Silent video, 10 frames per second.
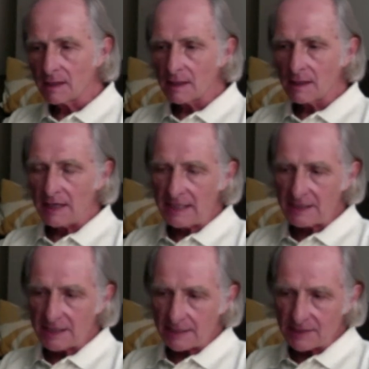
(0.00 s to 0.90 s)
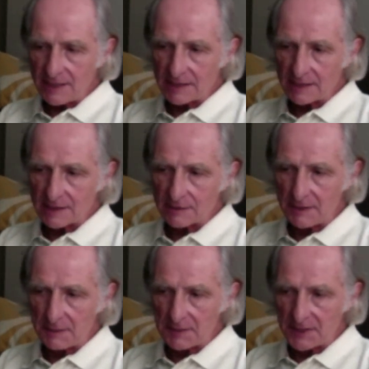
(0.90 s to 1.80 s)
AEJMC is this great
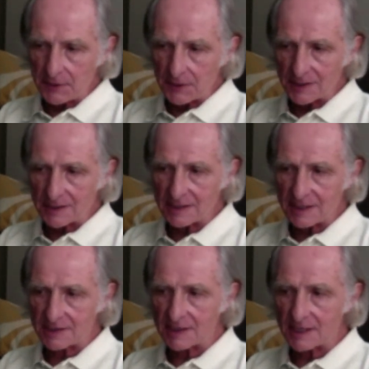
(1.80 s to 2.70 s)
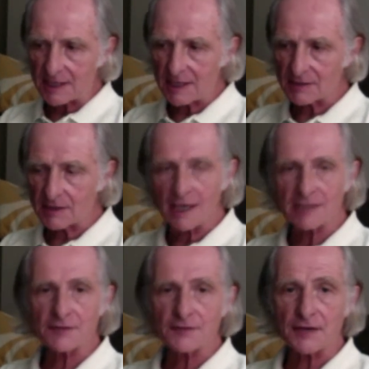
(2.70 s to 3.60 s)
big organization that has lots
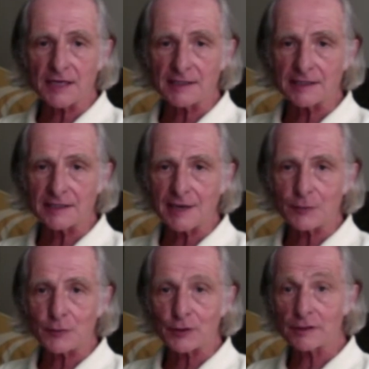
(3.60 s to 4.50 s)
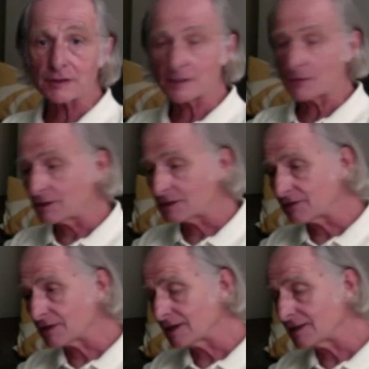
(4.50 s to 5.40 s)
of friends and networks and all different
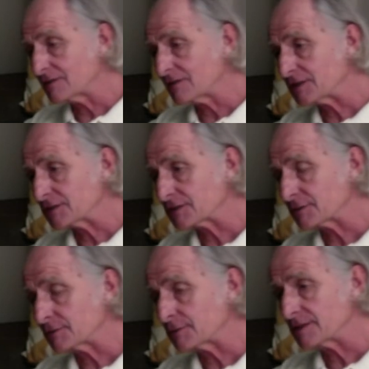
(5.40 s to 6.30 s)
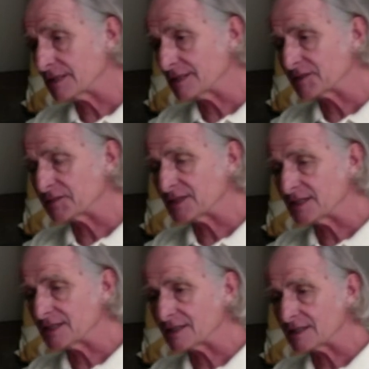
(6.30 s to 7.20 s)
kinds of interest groups and
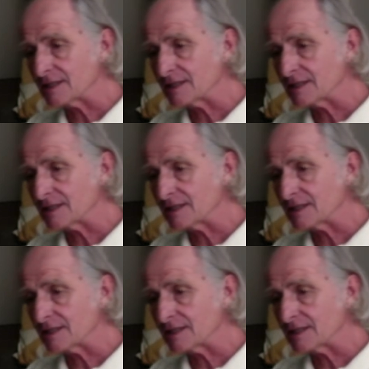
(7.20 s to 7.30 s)
disciplines, and